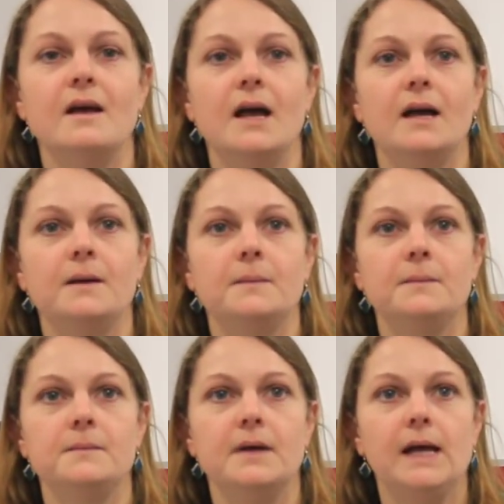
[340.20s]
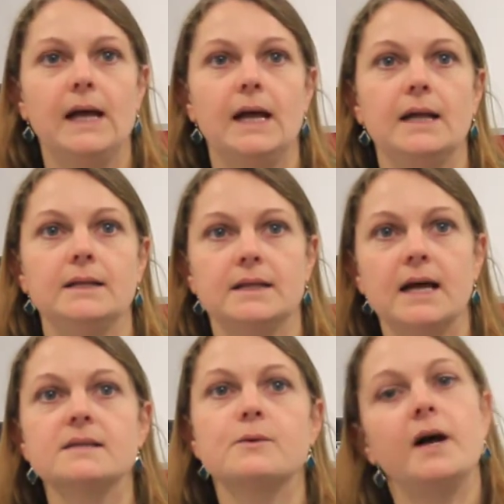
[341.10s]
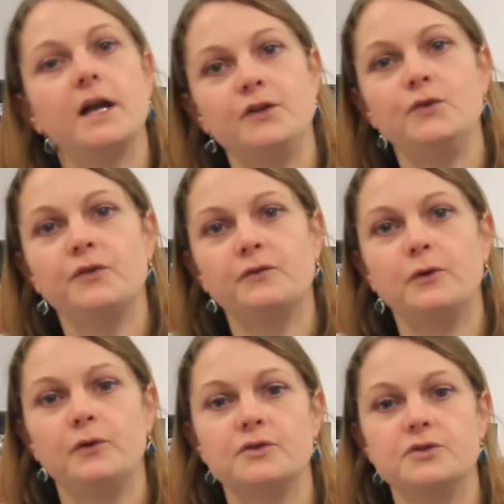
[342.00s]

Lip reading: And that's quite useful